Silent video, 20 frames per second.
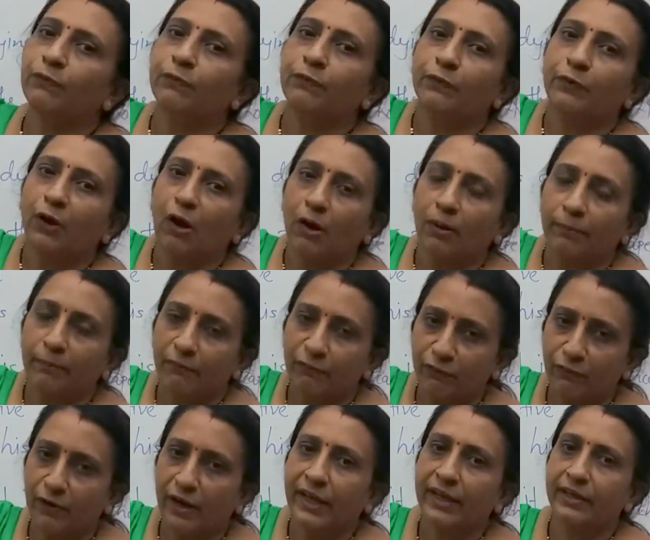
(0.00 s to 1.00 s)
from
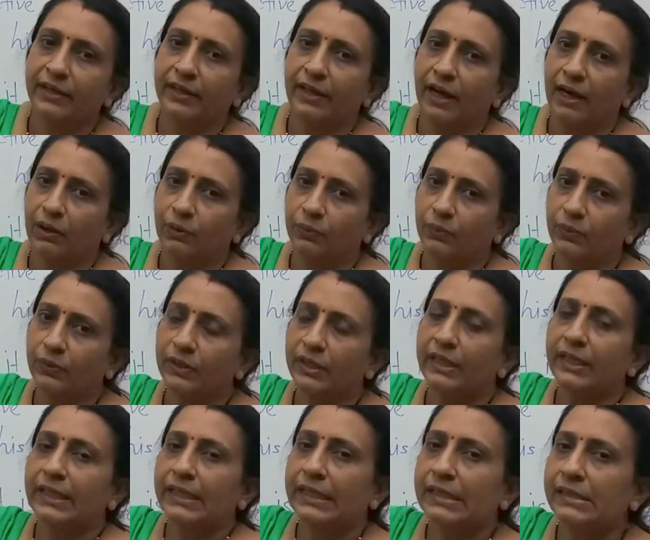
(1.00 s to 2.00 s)
one noun
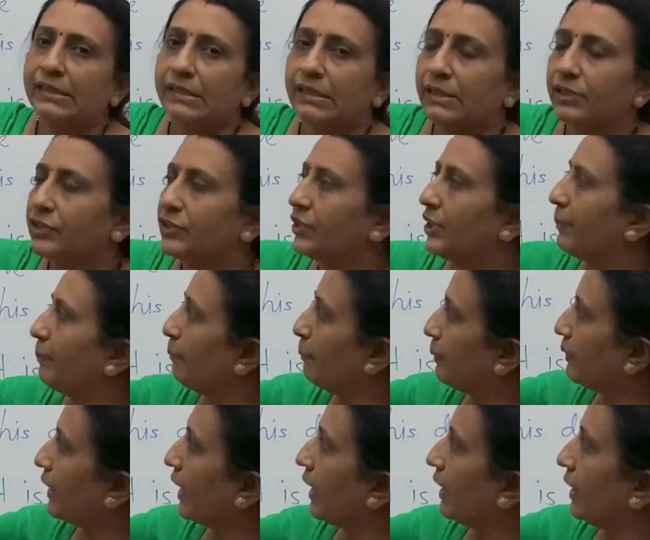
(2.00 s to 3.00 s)
is
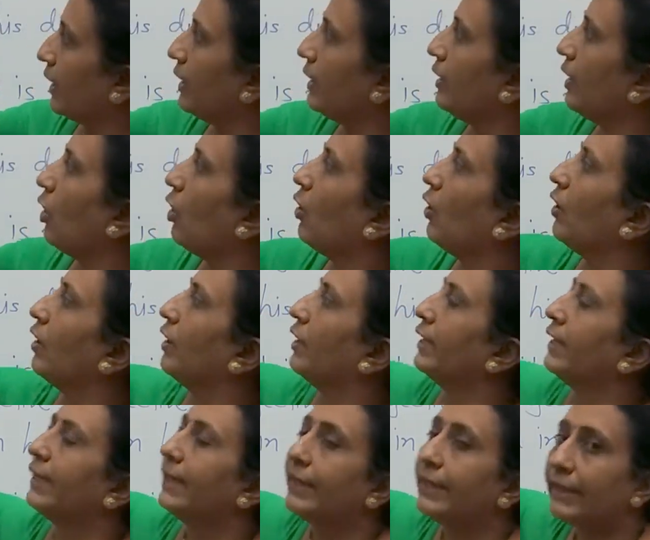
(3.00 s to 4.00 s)
shifted
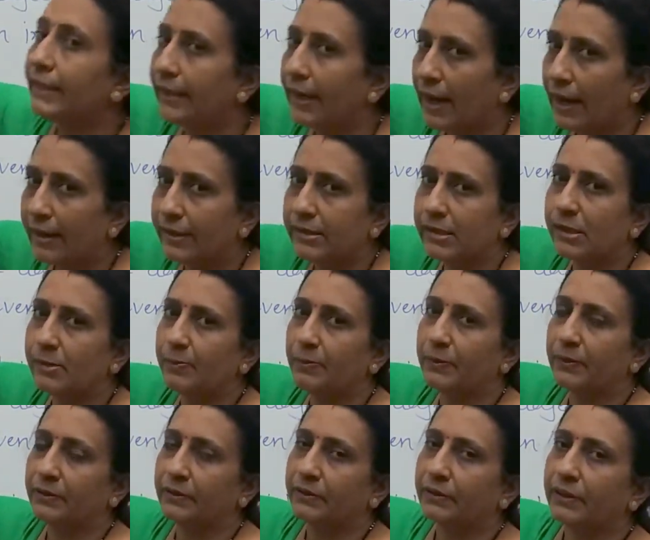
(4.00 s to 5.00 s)
or
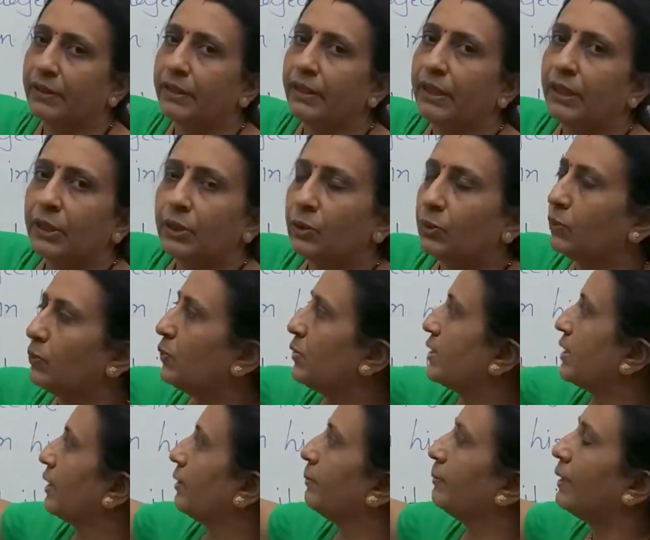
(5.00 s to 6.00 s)
transferred to
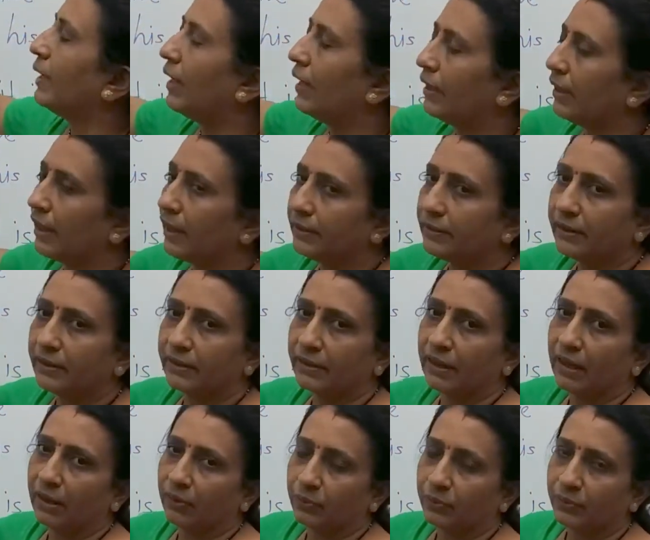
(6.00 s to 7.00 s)
some another
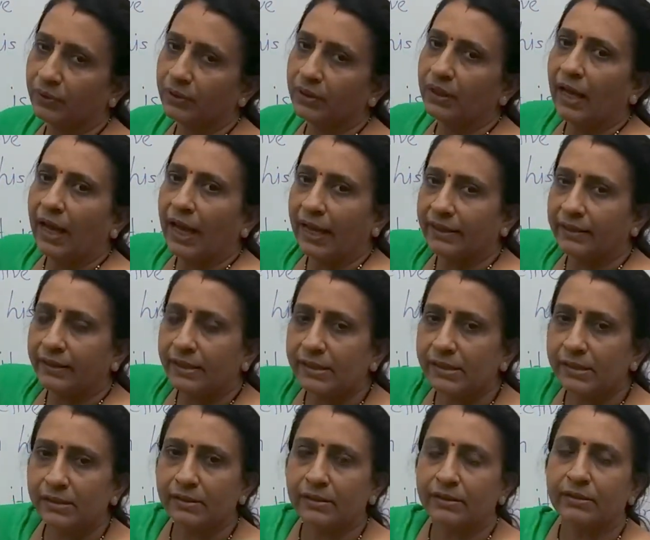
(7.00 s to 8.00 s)
noun. And
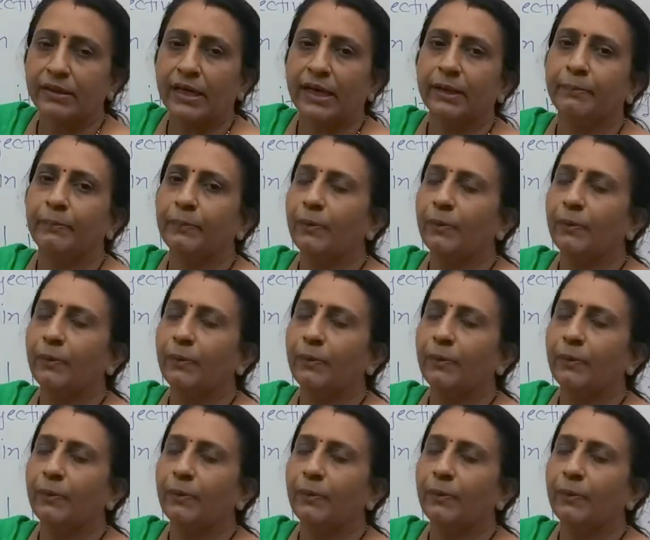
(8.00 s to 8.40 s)
this type